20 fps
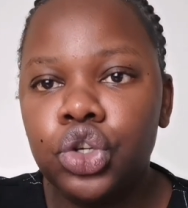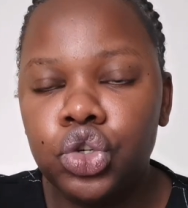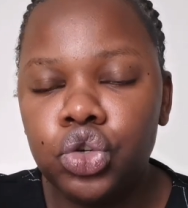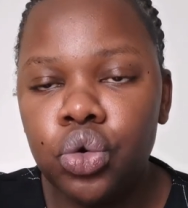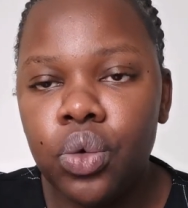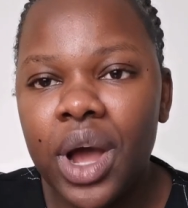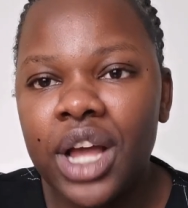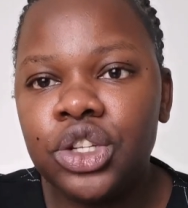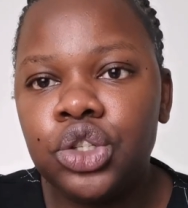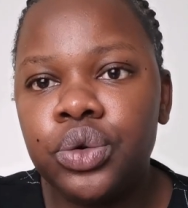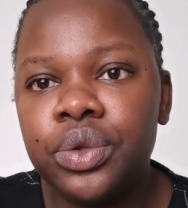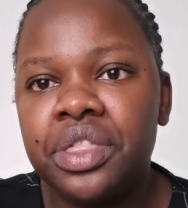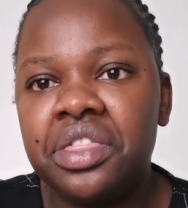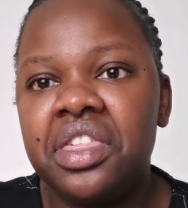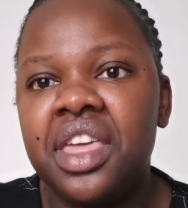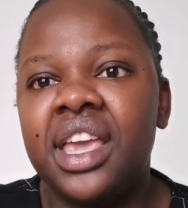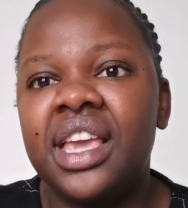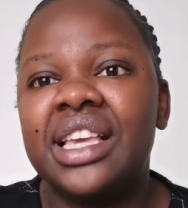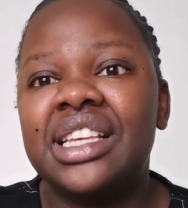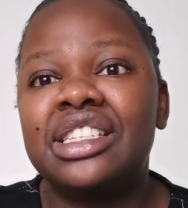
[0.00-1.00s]
Do what you
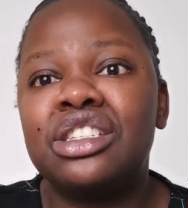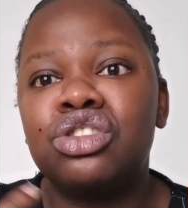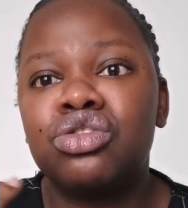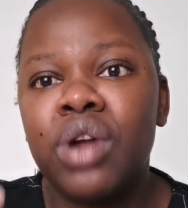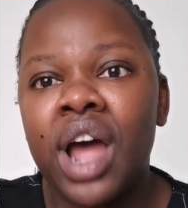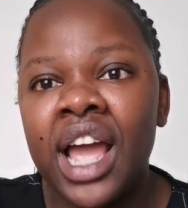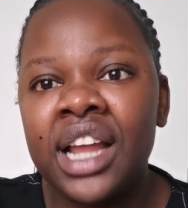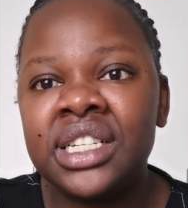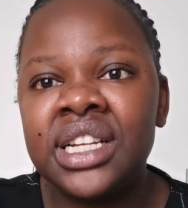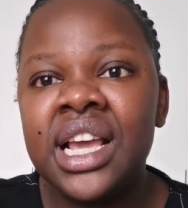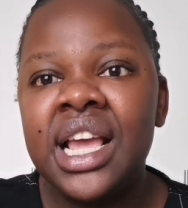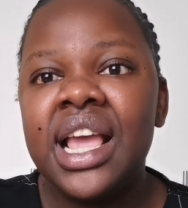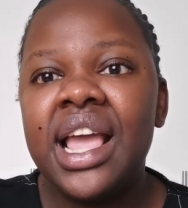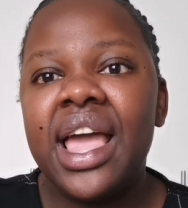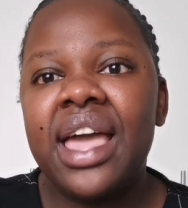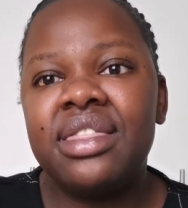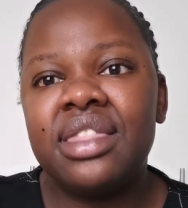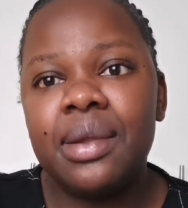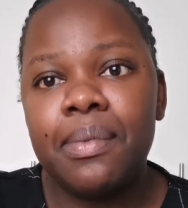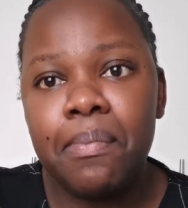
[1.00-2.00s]
think is right,
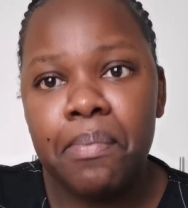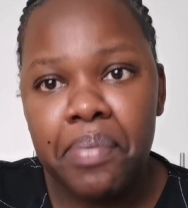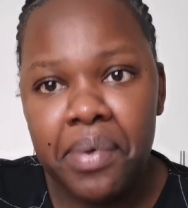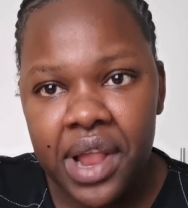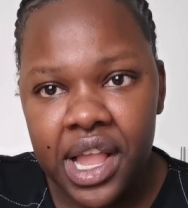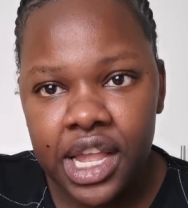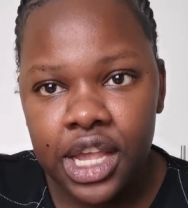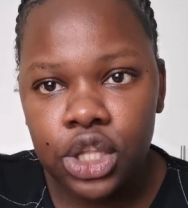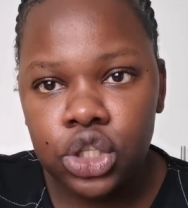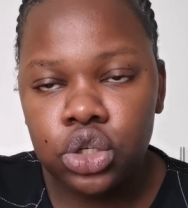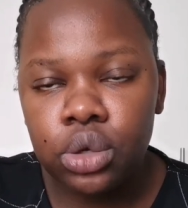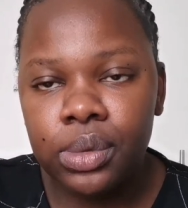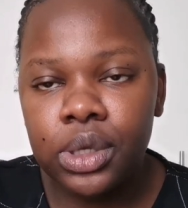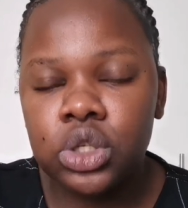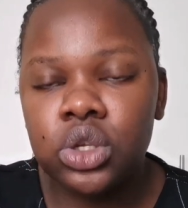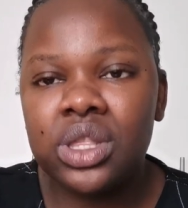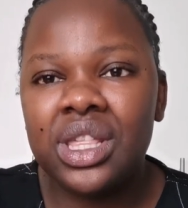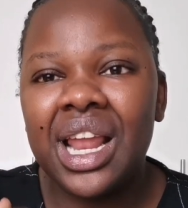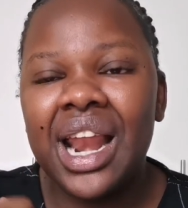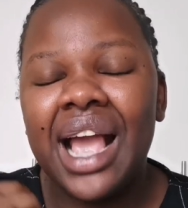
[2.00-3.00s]
and then bring it to me
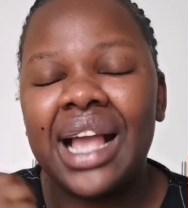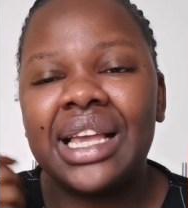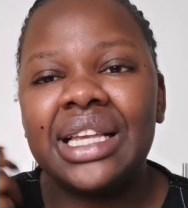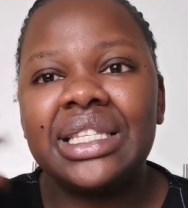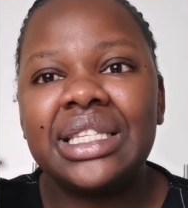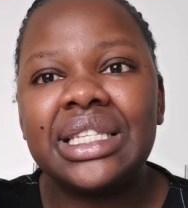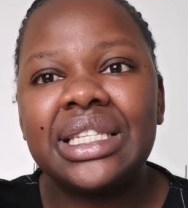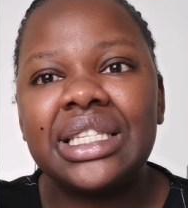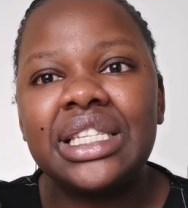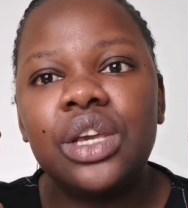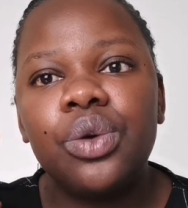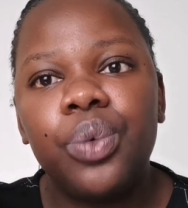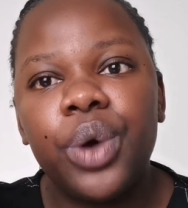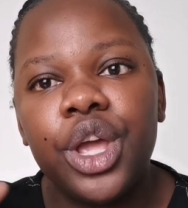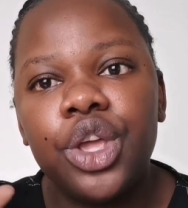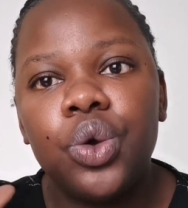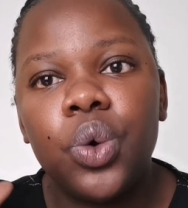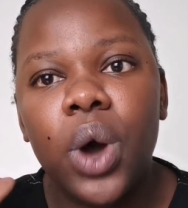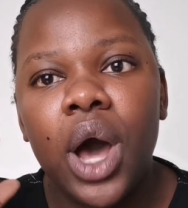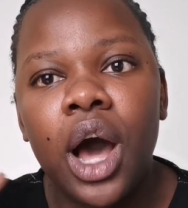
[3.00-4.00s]
so that I can see
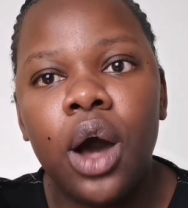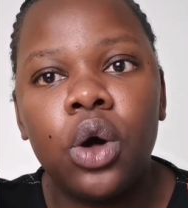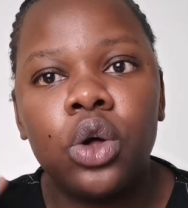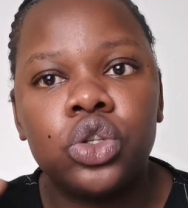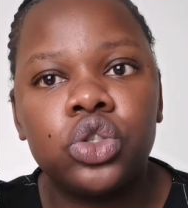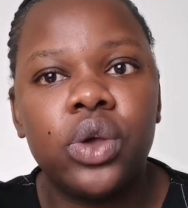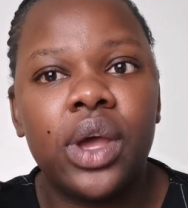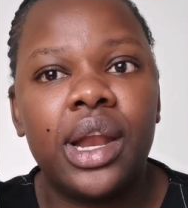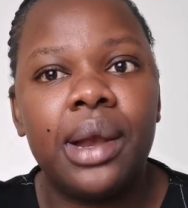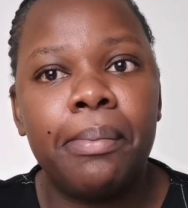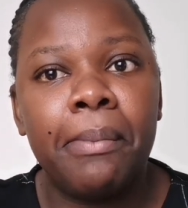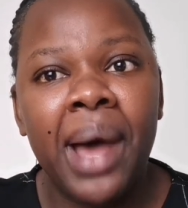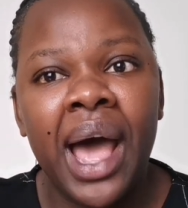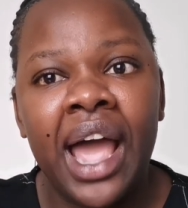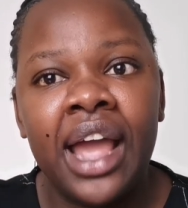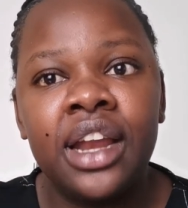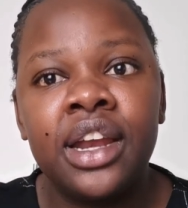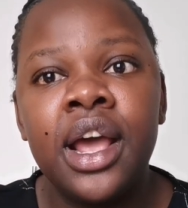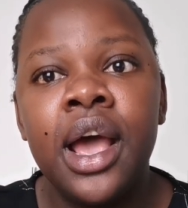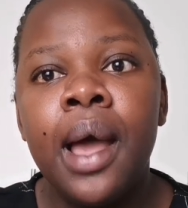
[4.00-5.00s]
where you are also at
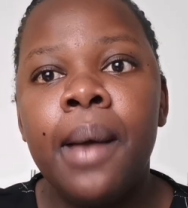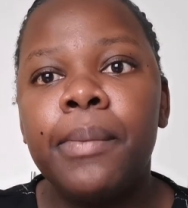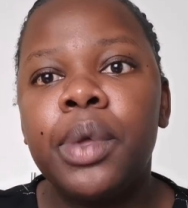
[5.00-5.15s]
mine.